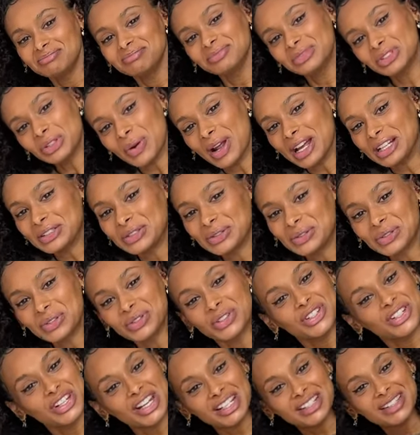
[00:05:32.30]
try to
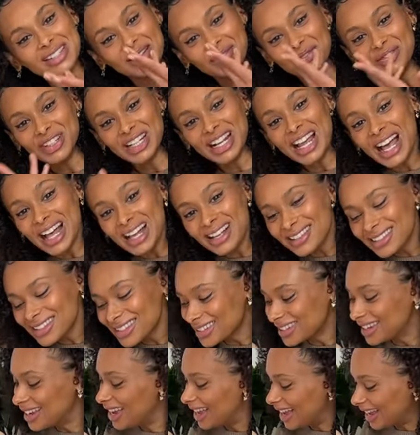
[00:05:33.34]
crochet something
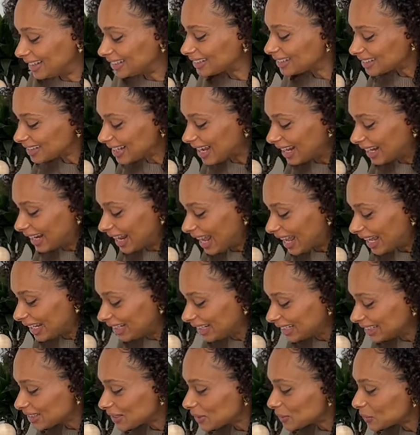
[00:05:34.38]
else and then add
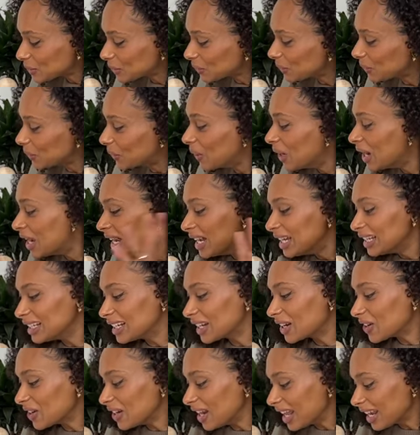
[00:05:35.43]
it to the
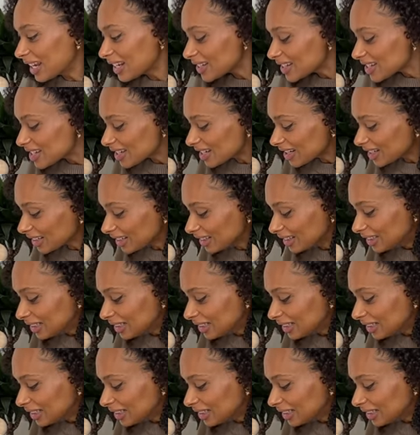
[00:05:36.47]
collection.